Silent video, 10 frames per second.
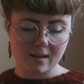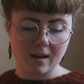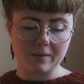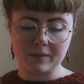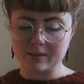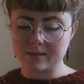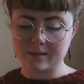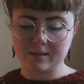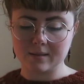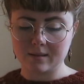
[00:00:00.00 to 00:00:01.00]
Advent
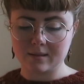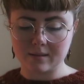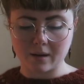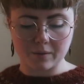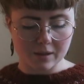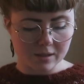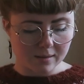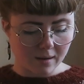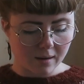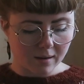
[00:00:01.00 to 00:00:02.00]

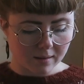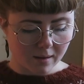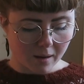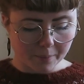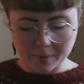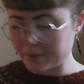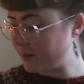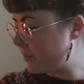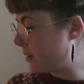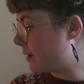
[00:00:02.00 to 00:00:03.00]
decorations are up and
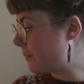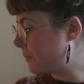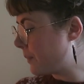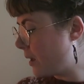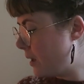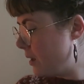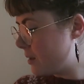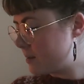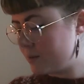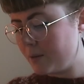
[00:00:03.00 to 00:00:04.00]
everything.
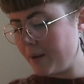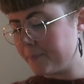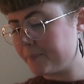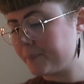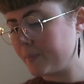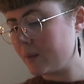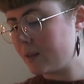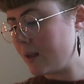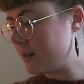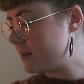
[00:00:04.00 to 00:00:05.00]
So yeah,
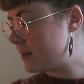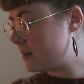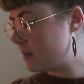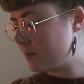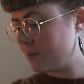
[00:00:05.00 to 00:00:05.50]
that is